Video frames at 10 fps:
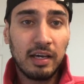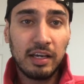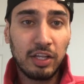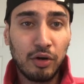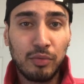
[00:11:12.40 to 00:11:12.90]

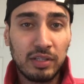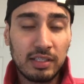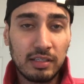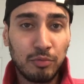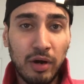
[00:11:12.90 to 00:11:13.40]

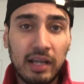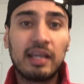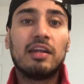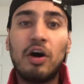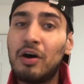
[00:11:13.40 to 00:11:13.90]
with
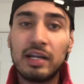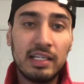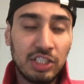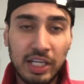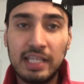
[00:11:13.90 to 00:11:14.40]
working hard
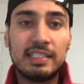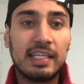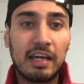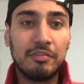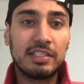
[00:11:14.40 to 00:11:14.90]
and
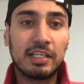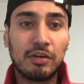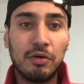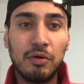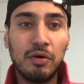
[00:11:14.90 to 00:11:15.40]
chasing every
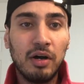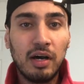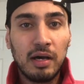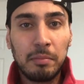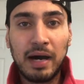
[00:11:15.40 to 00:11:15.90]
single
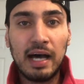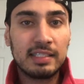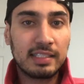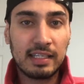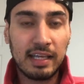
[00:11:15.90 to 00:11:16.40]

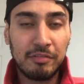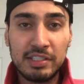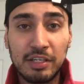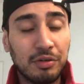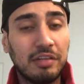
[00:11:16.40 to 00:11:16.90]
pass and every
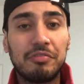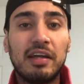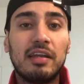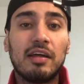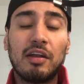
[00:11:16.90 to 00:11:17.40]
single
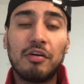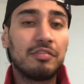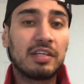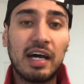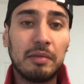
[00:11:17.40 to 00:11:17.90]
defender a lot
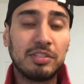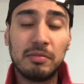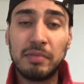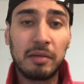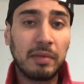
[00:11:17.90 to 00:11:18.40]
of times
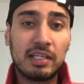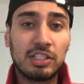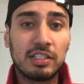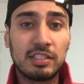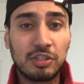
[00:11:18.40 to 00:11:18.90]
in big
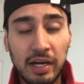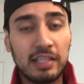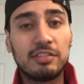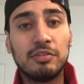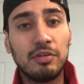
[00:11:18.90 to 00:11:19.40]
matches,
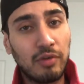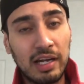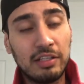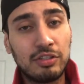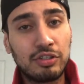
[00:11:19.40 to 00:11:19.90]
trying to
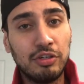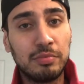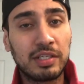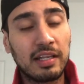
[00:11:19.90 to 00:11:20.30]
rally the troops.